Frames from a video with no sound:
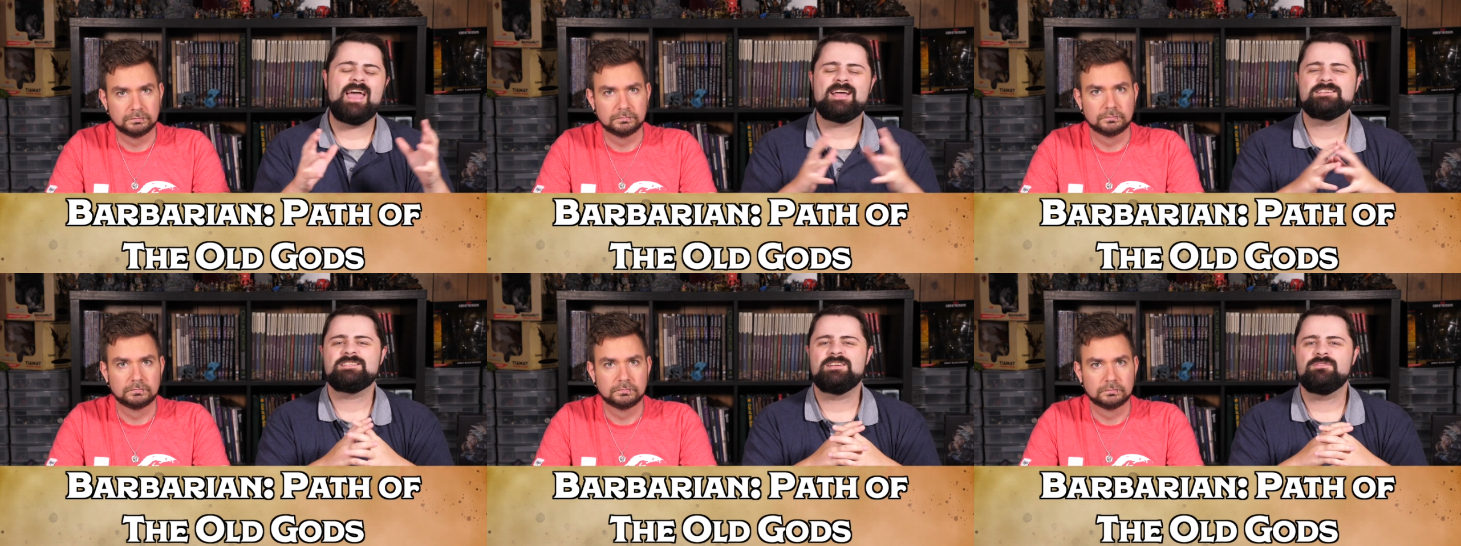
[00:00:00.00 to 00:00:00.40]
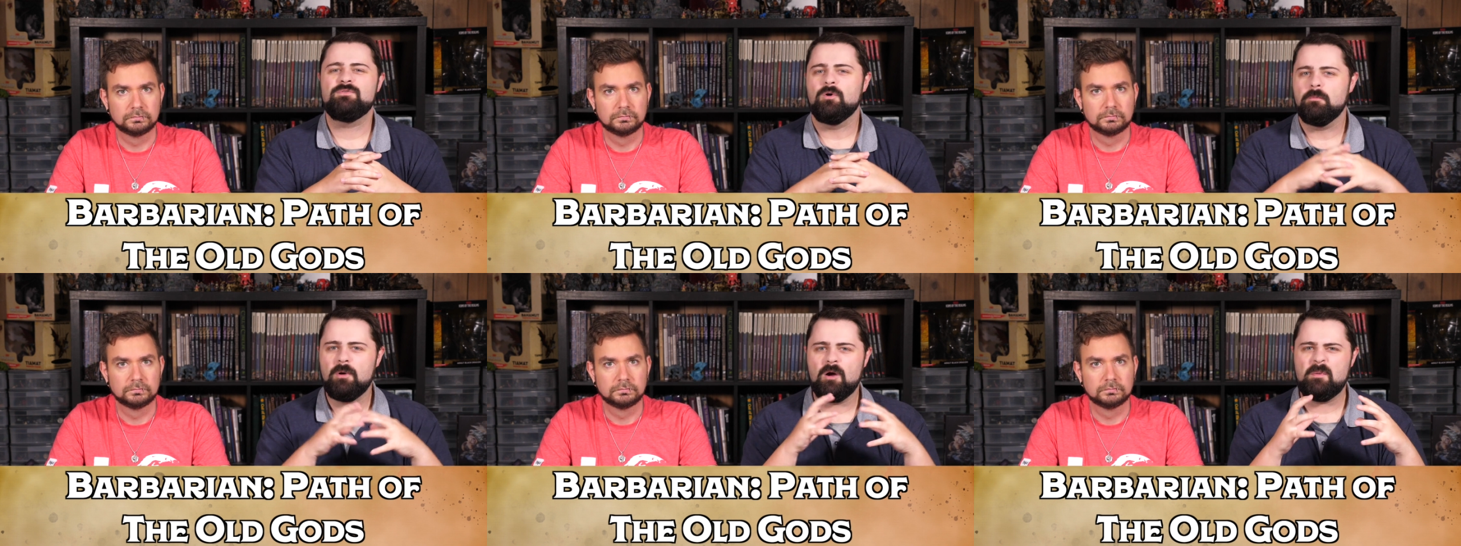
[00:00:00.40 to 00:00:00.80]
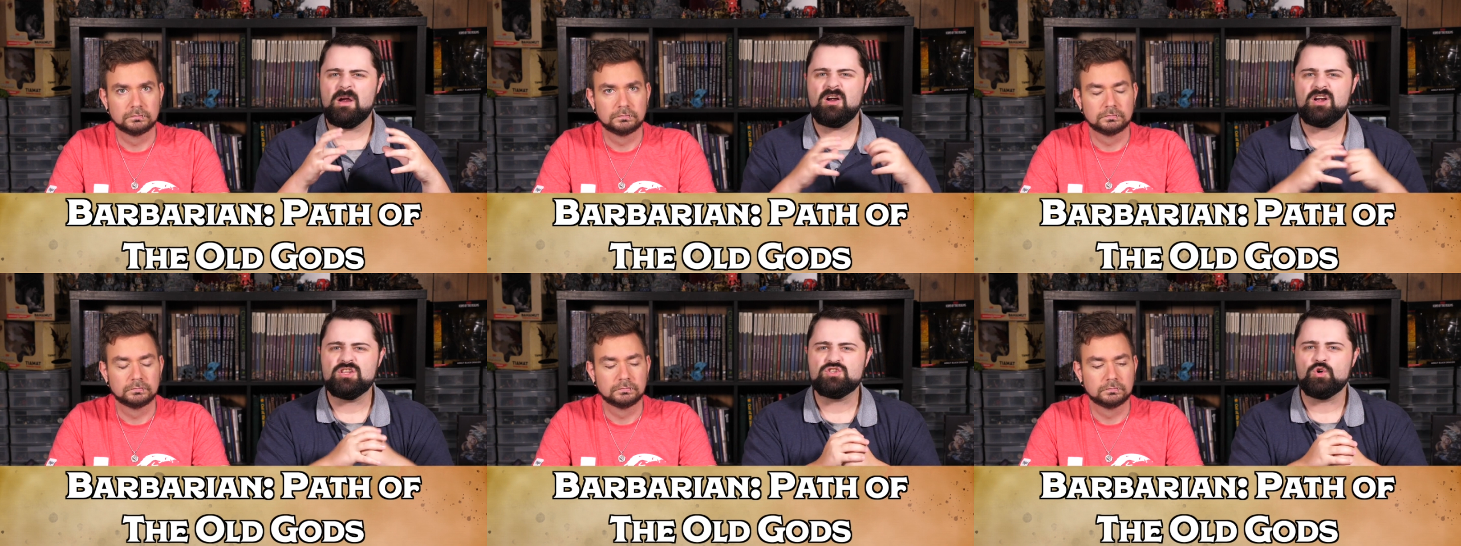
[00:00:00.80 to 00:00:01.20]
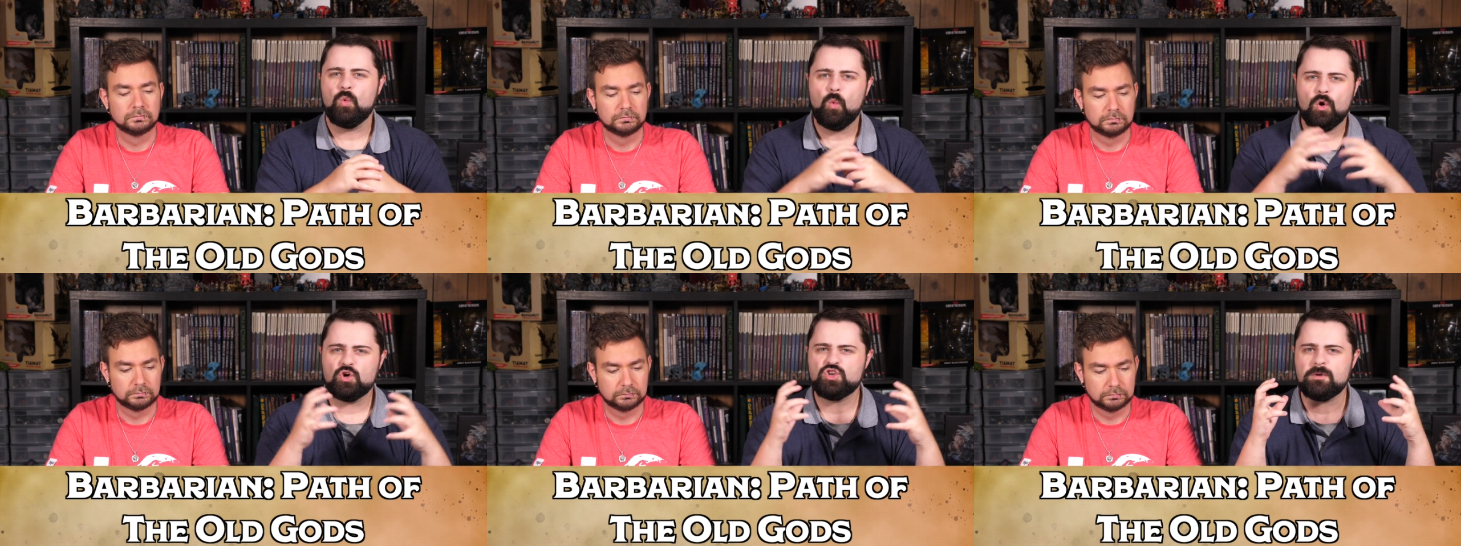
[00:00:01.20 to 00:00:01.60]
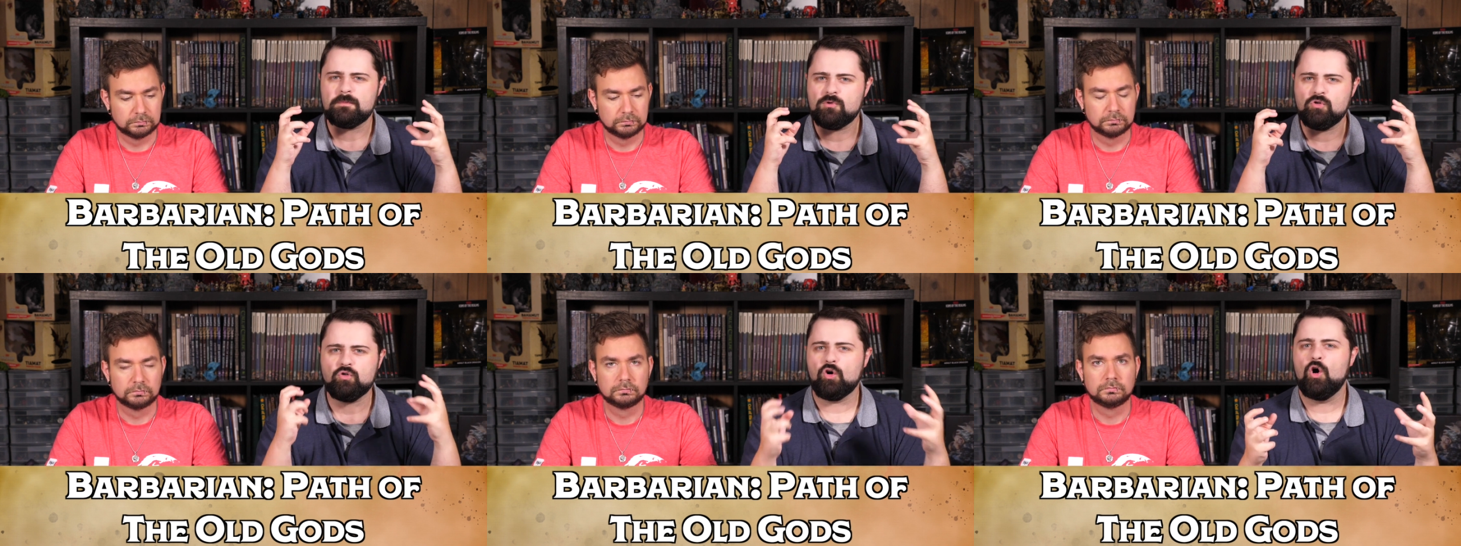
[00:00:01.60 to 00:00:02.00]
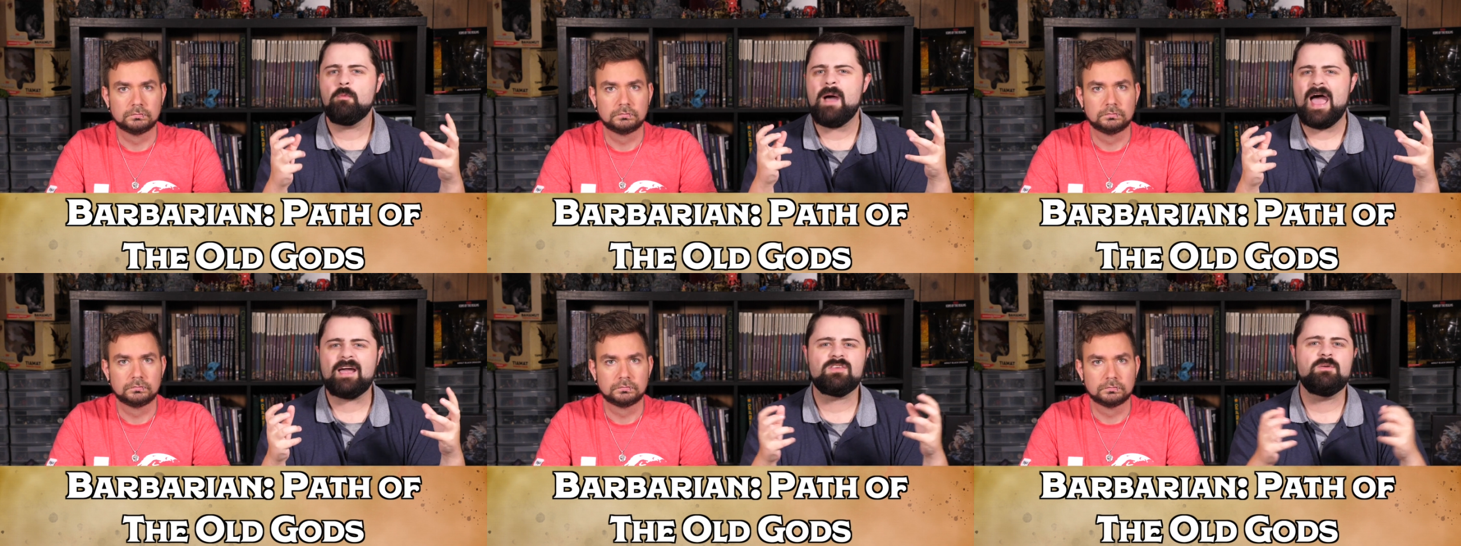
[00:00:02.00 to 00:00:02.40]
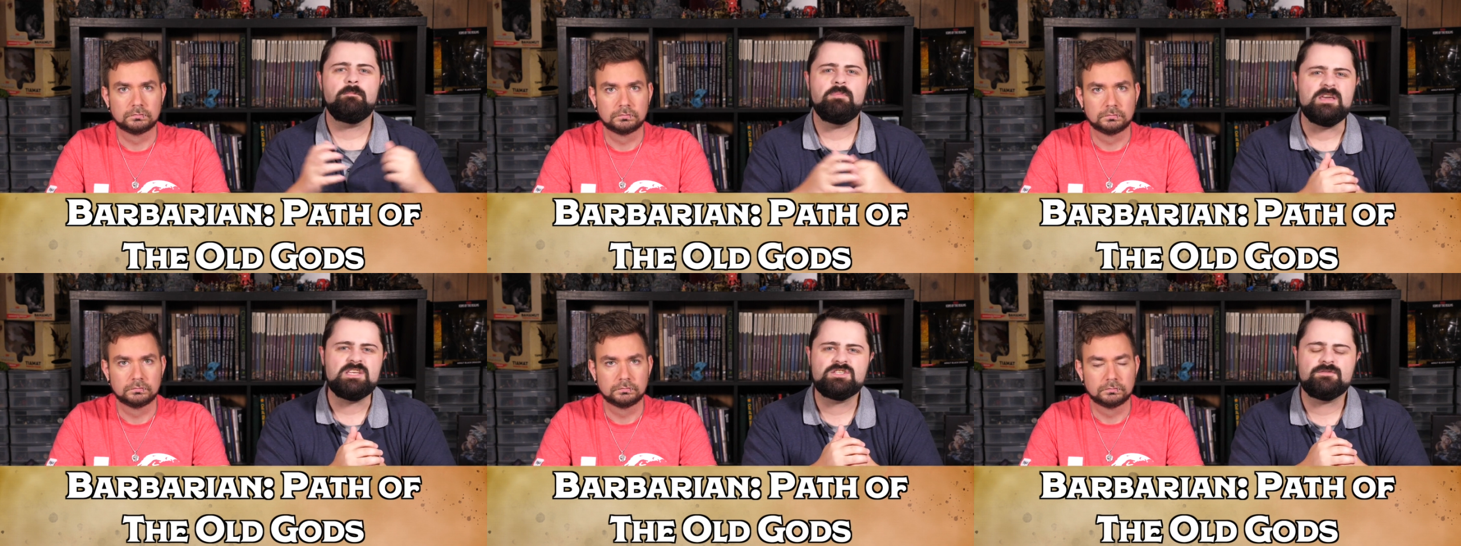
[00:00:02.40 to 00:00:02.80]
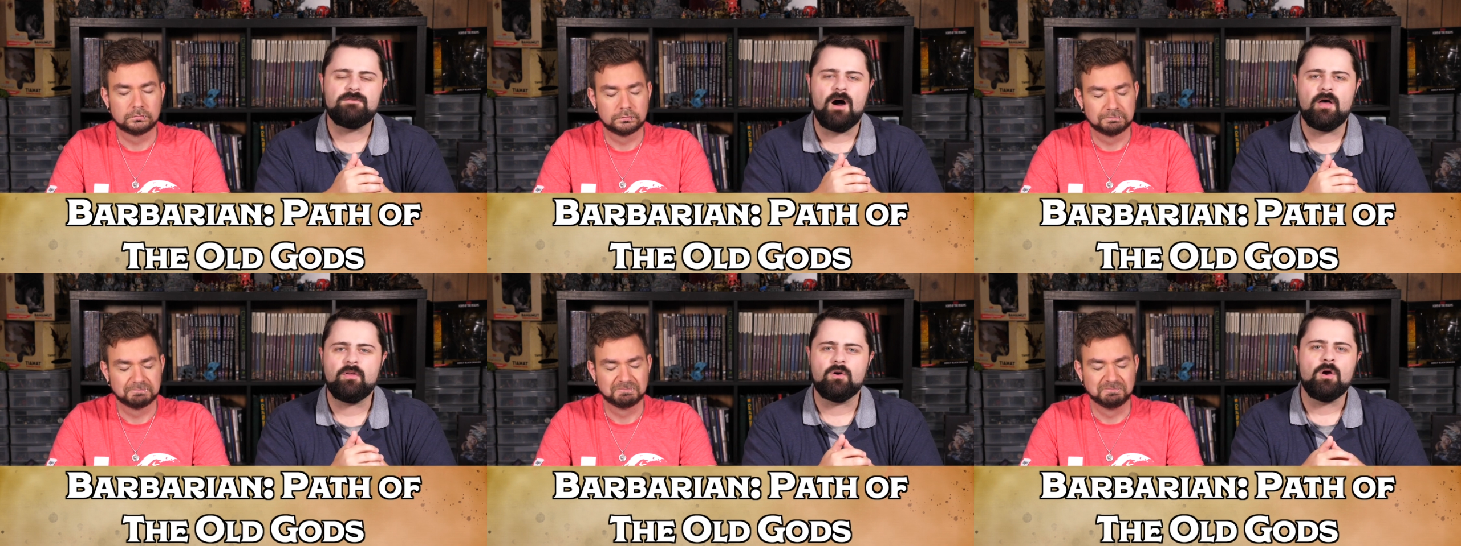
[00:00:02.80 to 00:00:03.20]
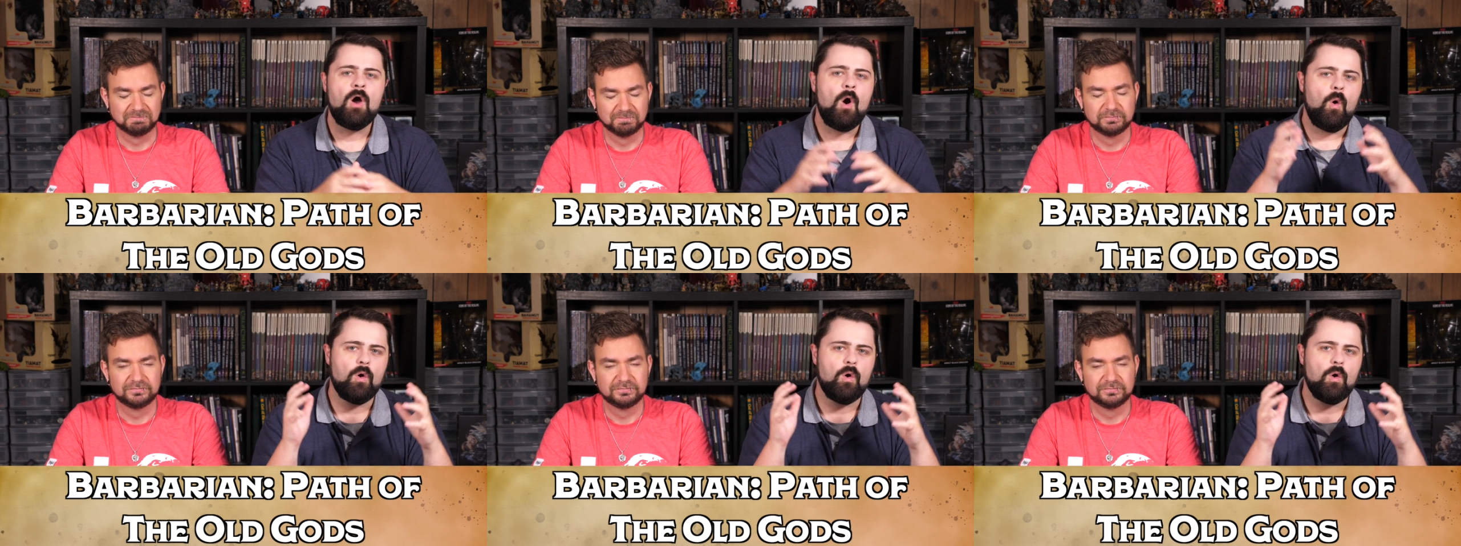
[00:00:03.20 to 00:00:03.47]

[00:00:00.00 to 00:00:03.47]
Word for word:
Speaker 1: excellent for barbarians who worship Cromac, the Beast Father,